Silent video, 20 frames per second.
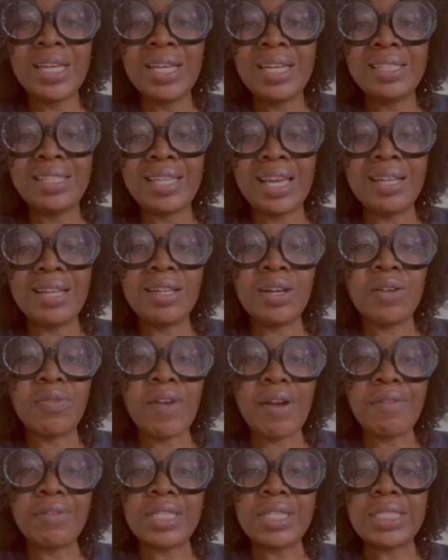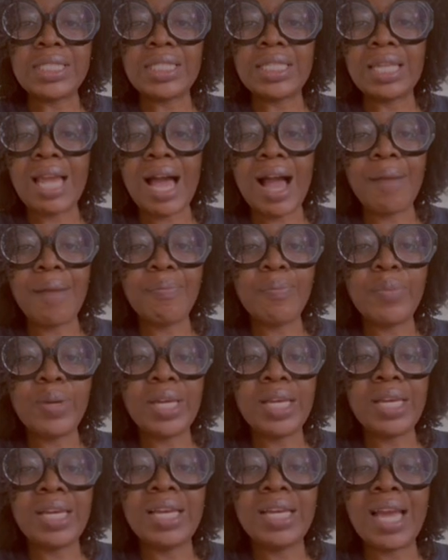they look very
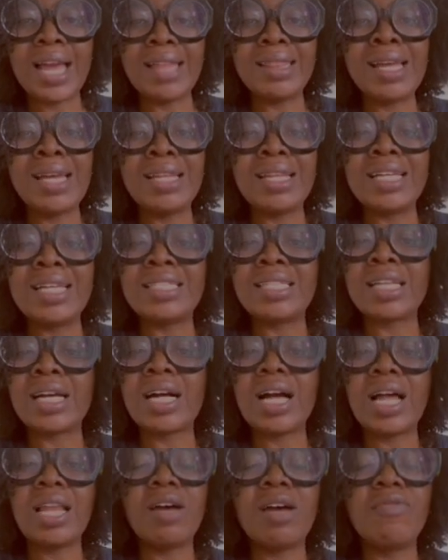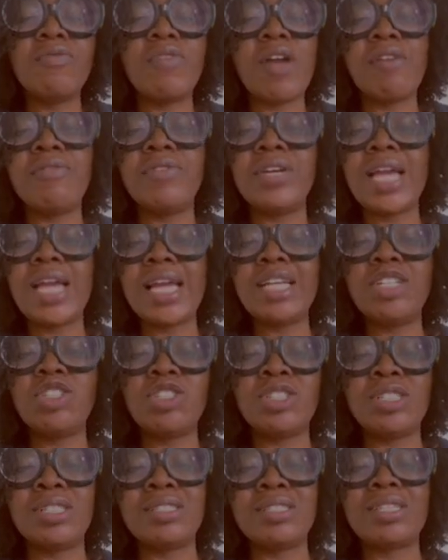sloppy. And then it's the color
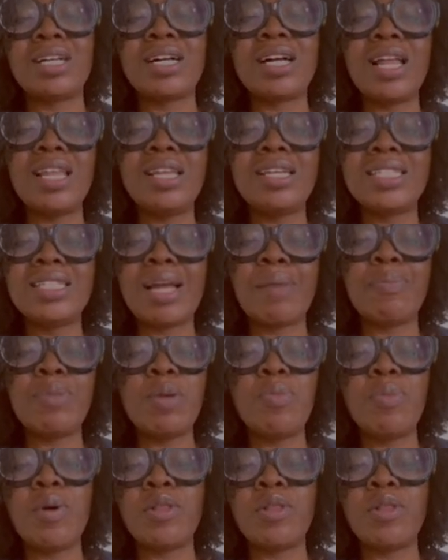variations, the colors that people are